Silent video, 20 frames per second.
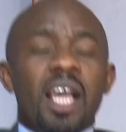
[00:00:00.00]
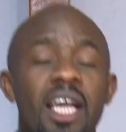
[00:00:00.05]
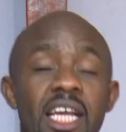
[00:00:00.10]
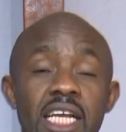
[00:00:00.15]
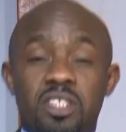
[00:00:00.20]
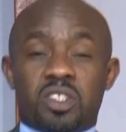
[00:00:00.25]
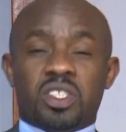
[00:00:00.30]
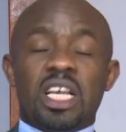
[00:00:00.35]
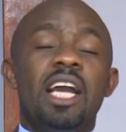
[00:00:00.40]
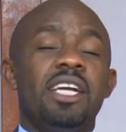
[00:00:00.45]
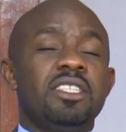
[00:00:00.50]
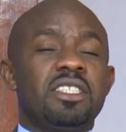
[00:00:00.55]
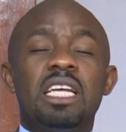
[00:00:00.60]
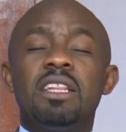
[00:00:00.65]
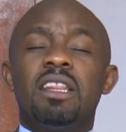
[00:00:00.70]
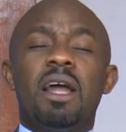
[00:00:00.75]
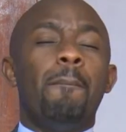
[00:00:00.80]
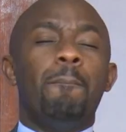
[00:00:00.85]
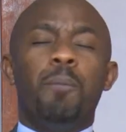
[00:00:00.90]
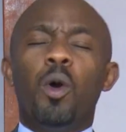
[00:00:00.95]
He says
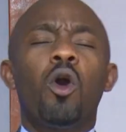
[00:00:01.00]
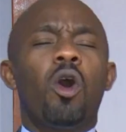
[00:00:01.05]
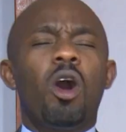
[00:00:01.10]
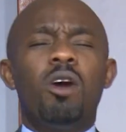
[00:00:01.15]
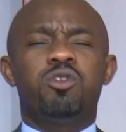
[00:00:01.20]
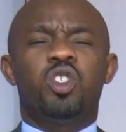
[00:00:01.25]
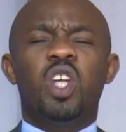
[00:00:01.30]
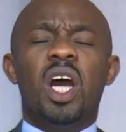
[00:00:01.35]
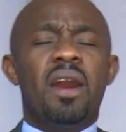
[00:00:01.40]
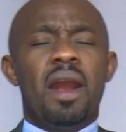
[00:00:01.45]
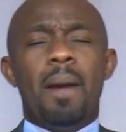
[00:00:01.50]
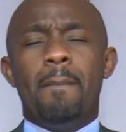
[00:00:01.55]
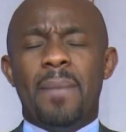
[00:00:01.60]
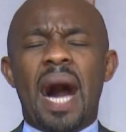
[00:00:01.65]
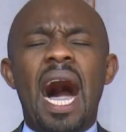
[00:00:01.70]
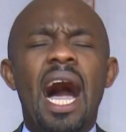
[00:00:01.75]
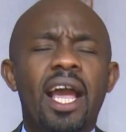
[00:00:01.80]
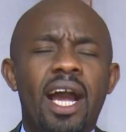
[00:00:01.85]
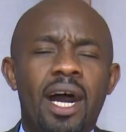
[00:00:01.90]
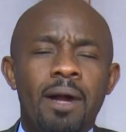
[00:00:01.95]
in the book of
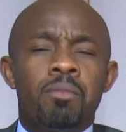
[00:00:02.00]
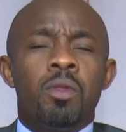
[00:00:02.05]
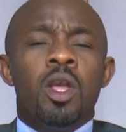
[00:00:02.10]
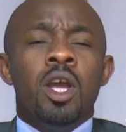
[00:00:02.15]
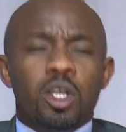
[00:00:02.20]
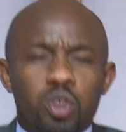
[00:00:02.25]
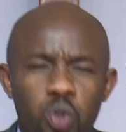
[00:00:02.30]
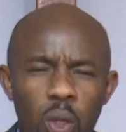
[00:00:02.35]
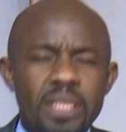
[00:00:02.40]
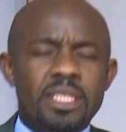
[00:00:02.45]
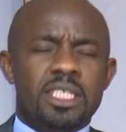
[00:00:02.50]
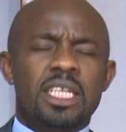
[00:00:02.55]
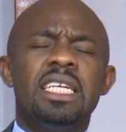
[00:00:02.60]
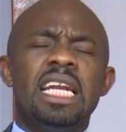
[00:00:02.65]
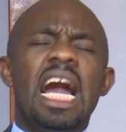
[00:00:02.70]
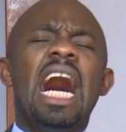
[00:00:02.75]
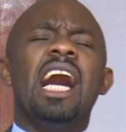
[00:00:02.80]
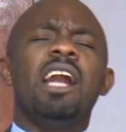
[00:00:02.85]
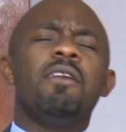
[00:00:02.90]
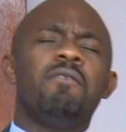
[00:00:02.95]
Jeremiah
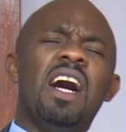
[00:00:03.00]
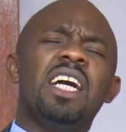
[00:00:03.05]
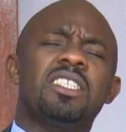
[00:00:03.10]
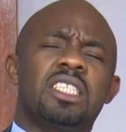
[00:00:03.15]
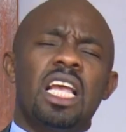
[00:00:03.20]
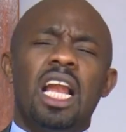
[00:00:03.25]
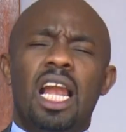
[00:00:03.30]
29, verse